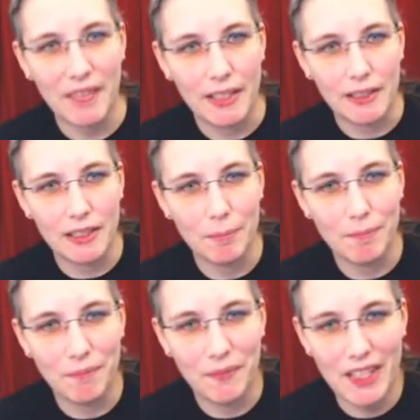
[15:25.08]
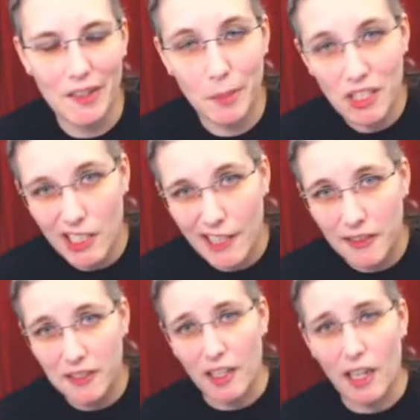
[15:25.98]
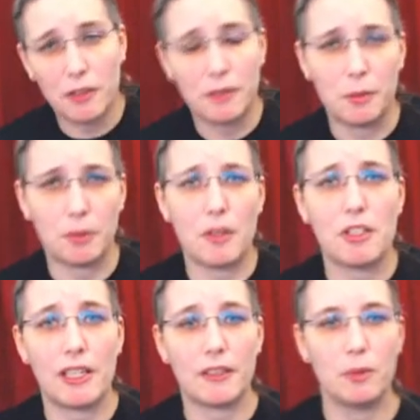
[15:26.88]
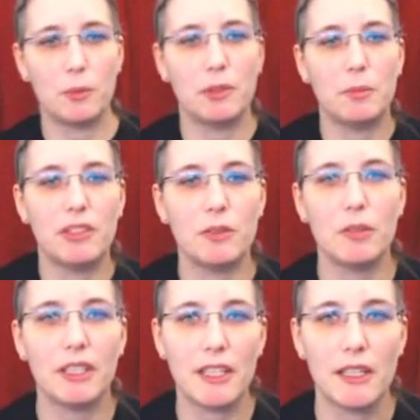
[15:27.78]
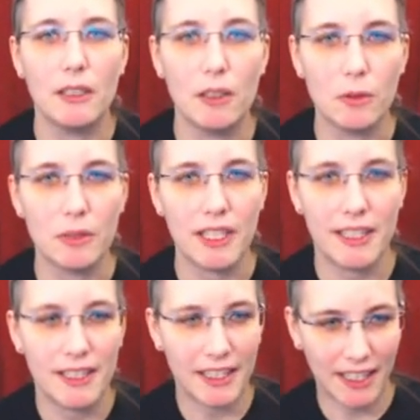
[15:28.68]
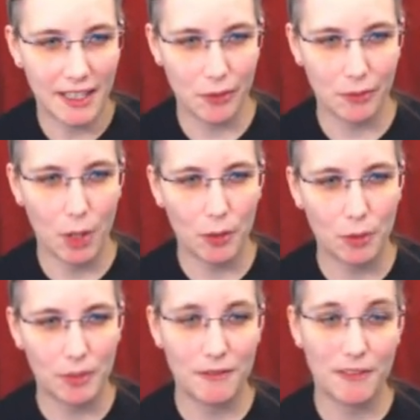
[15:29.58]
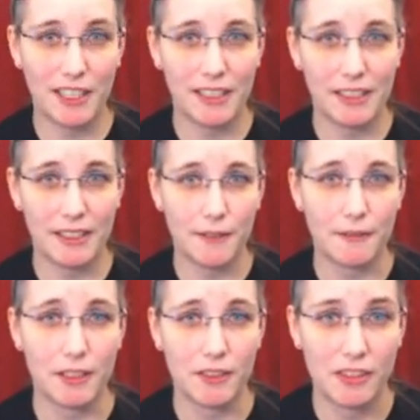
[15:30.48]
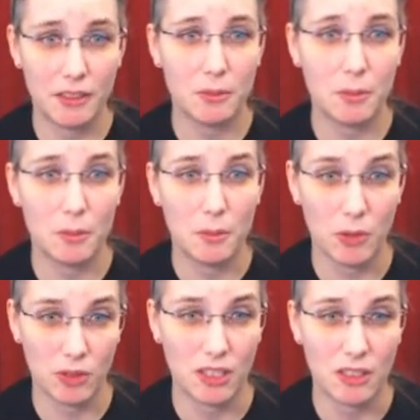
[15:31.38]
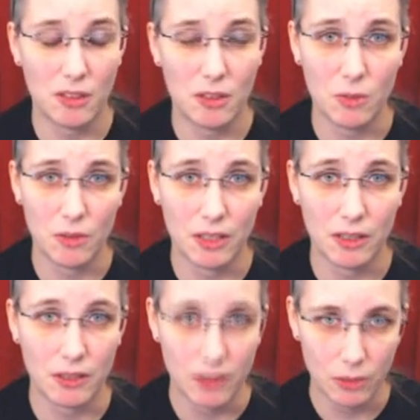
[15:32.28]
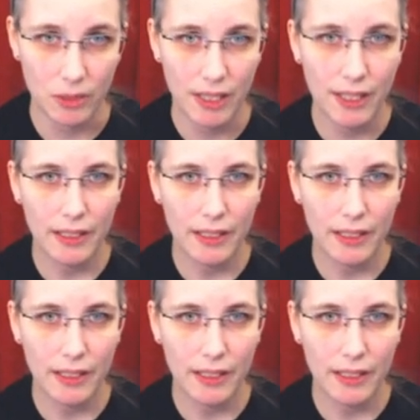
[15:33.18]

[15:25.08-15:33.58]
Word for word: Um, especially at the start of your project, you will be doing it alone. And in the case of Octoprint, funnily enough, I still mostly do it alone.